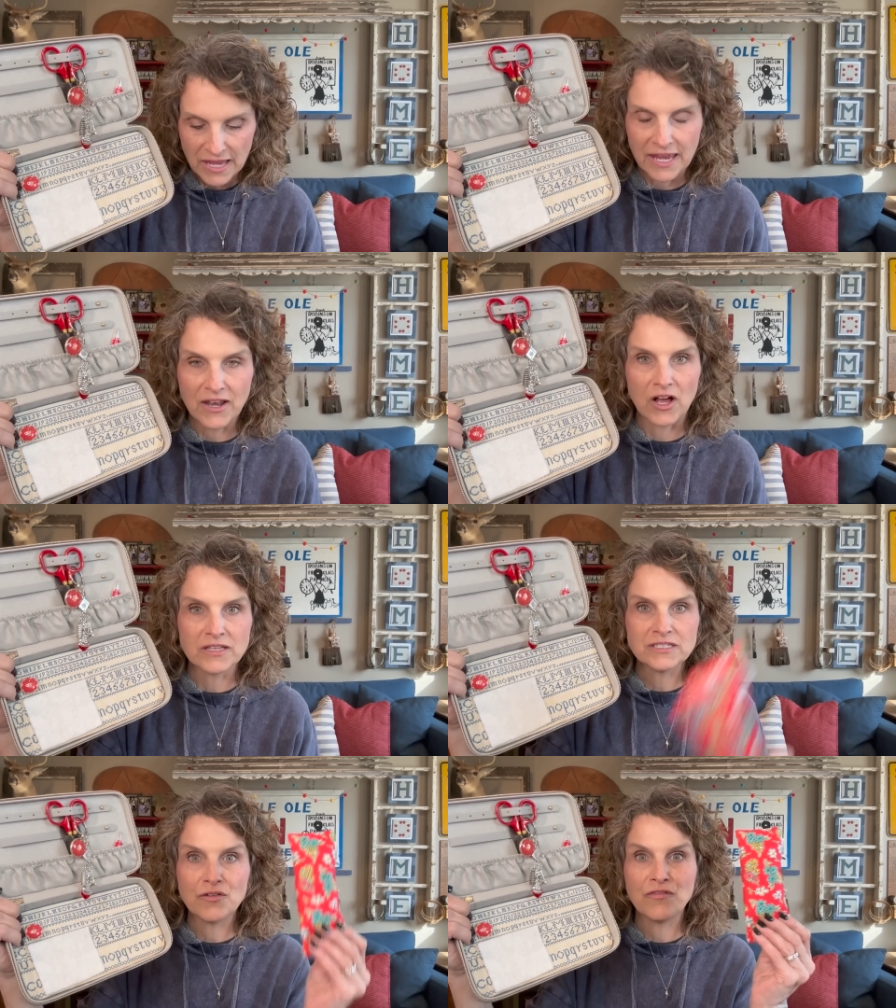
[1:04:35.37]
It
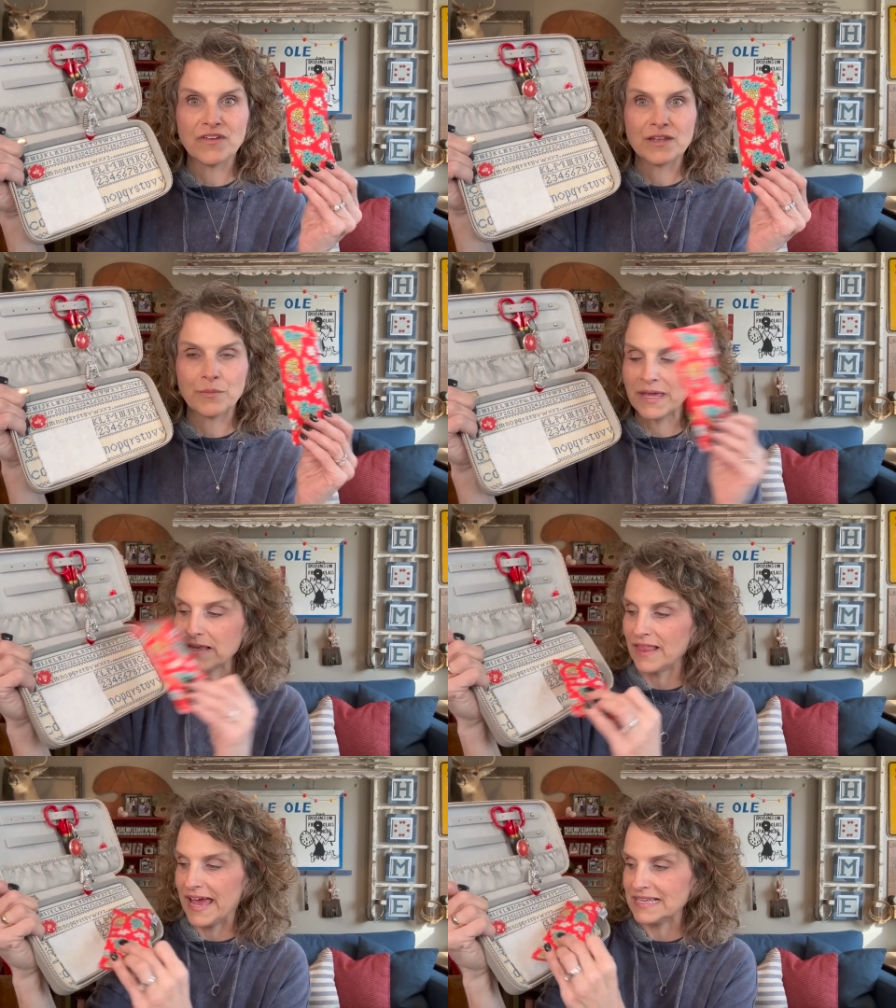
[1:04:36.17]
also fit my
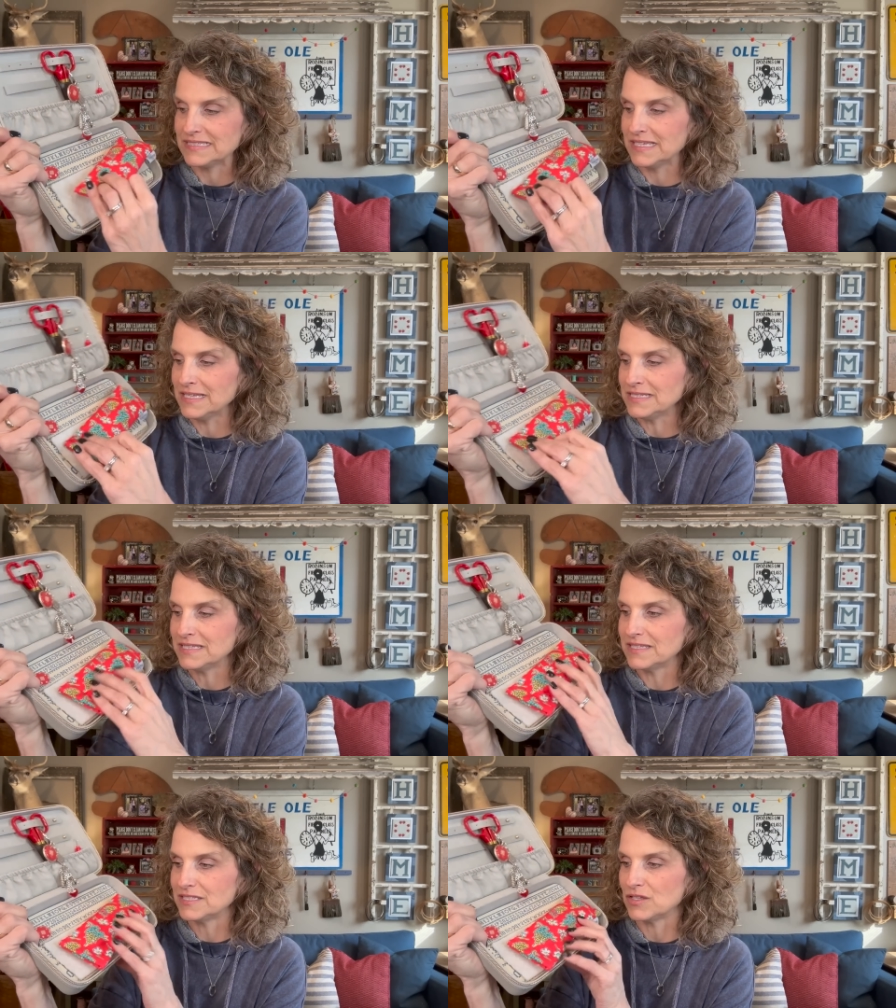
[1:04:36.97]
glasses,
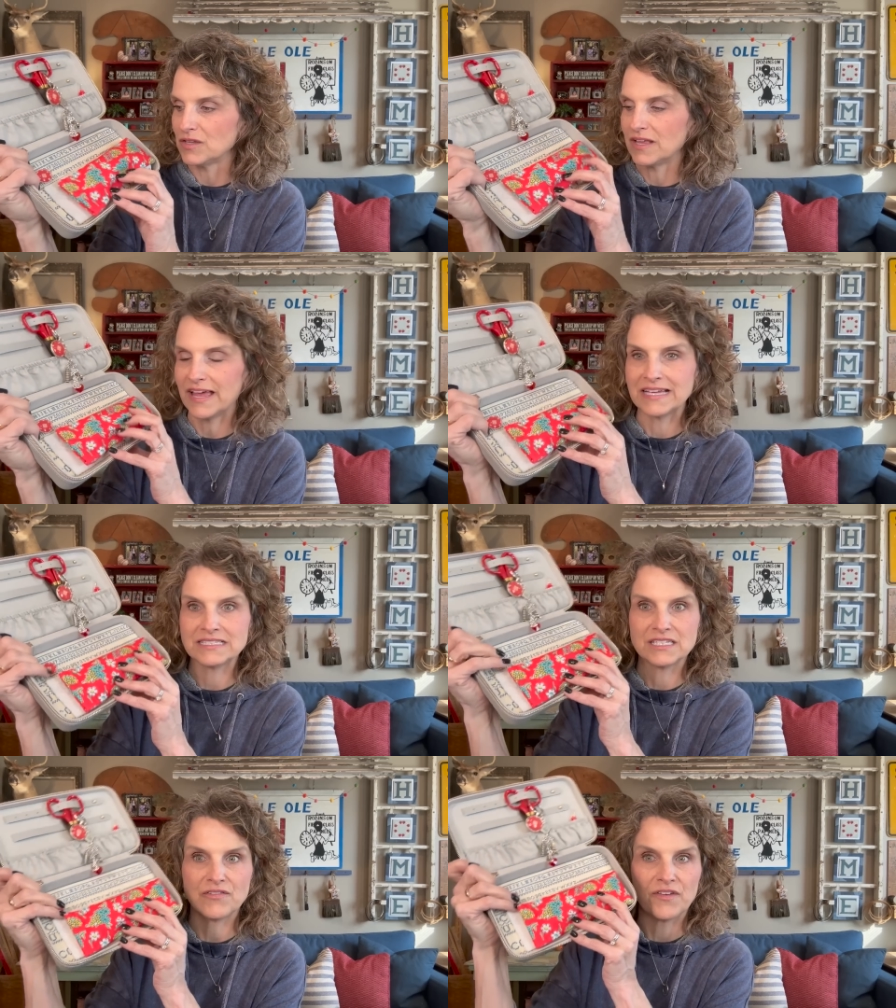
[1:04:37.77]
so the
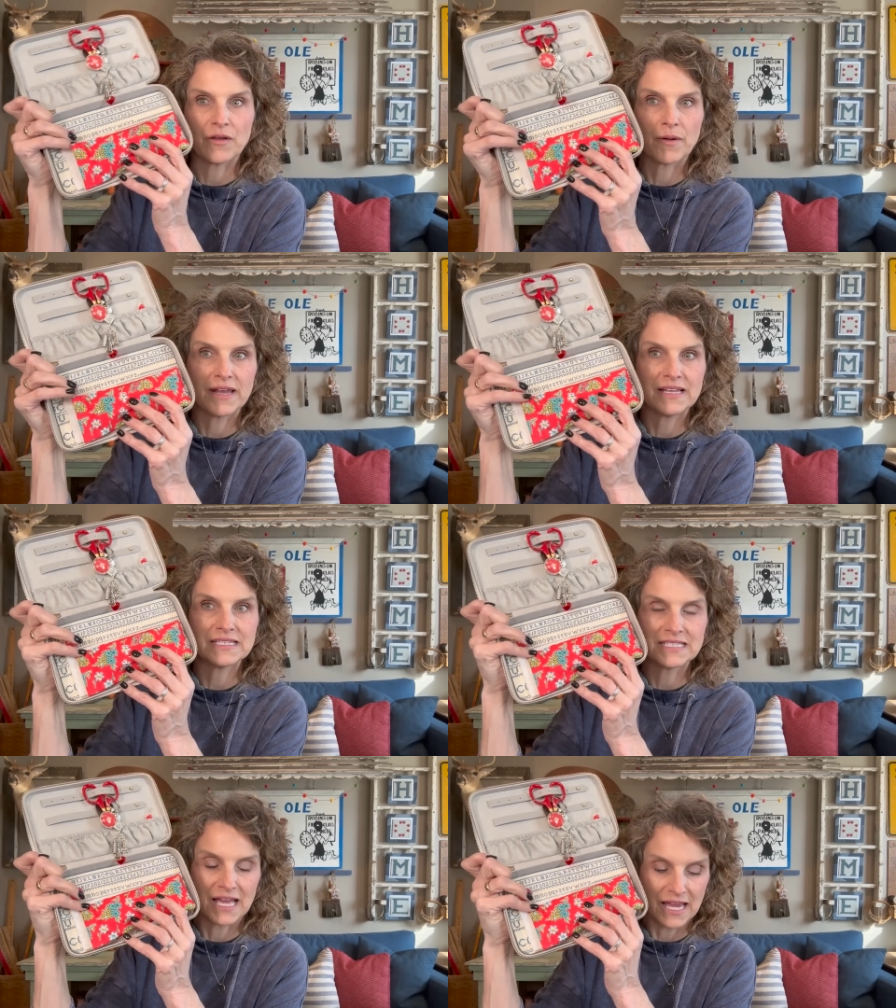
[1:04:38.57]
glasses fit right
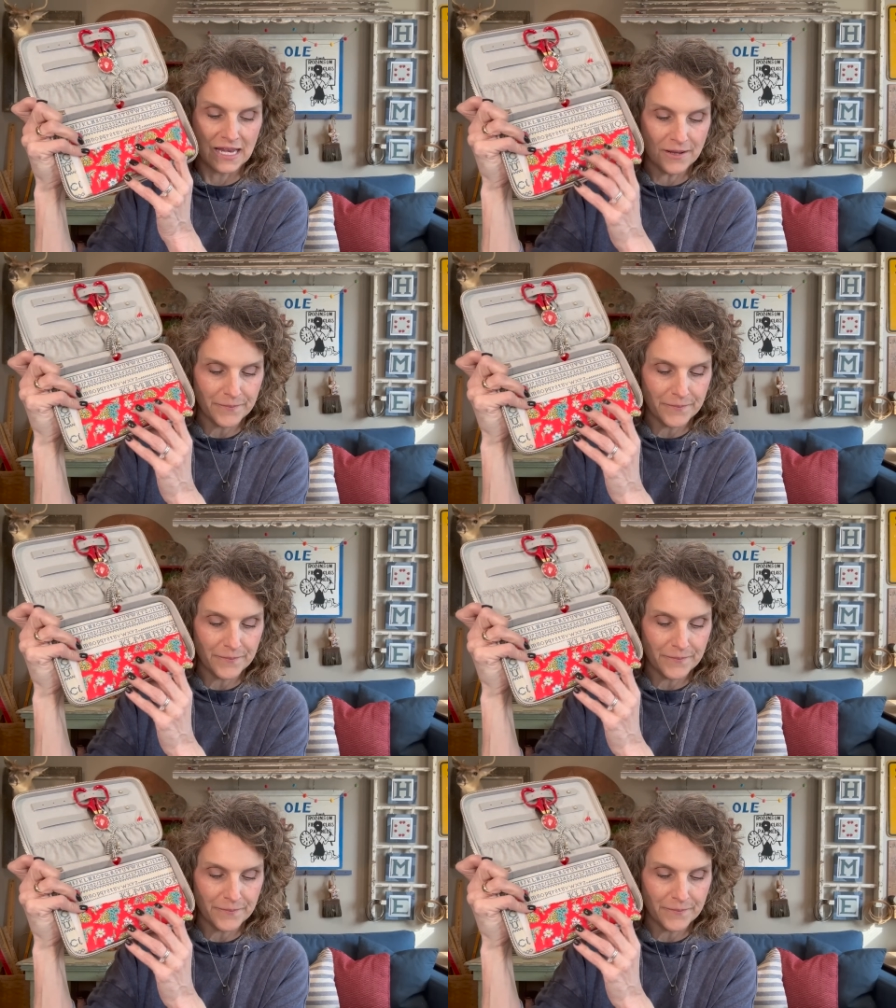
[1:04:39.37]
inside.